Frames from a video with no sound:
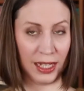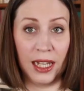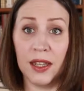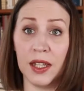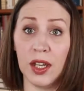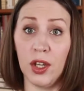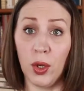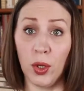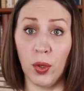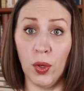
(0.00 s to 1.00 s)
in the
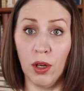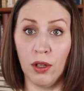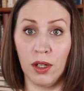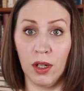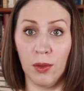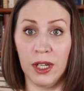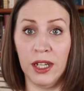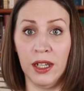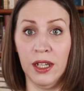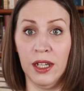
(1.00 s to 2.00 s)
Rødgul
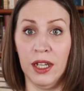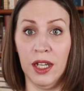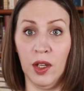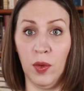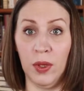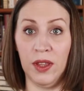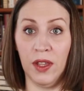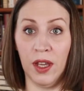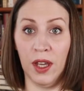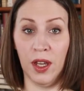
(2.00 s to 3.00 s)
colorway with
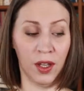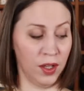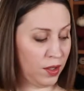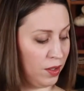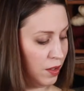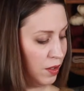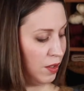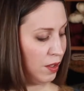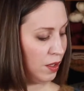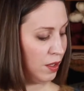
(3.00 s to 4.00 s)
a
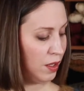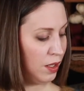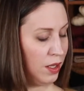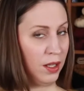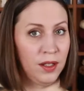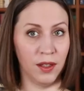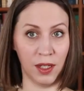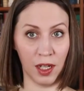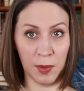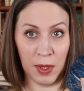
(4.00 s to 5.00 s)

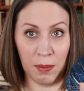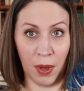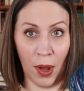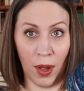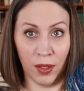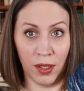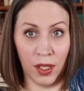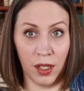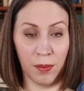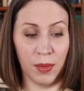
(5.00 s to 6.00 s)
Telespinn Pan
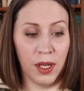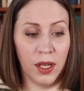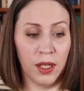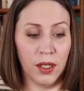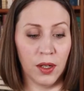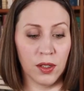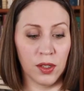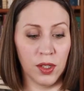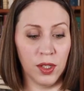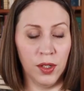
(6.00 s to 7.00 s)
dyed up by
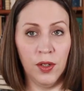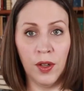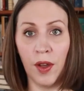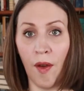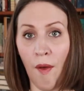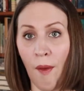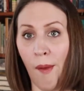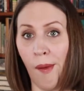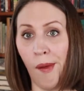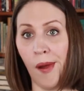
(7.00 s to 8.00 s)
Garnsurr,
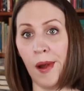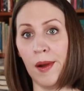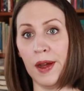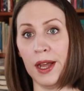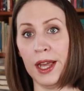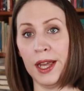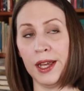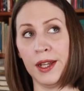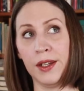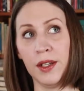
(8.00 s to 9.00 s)

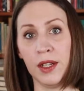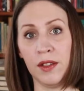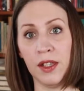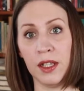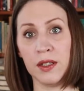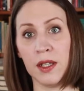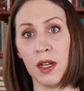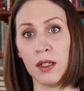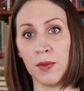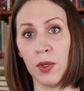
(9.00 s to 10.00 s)
and I think it's
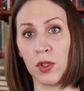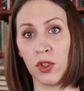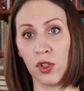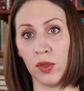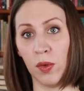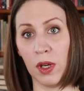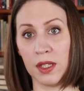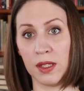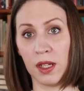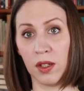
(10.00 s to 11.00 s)
Hillsevåg Sol
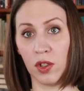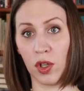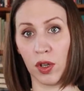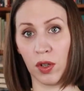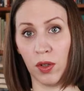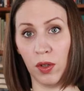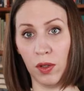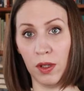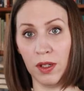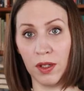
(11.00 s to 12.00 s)
as the
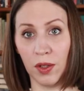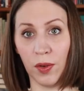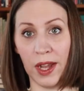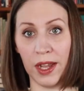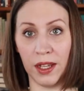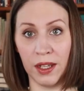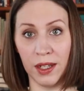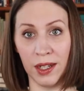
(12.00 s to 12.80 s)
charcoal grey.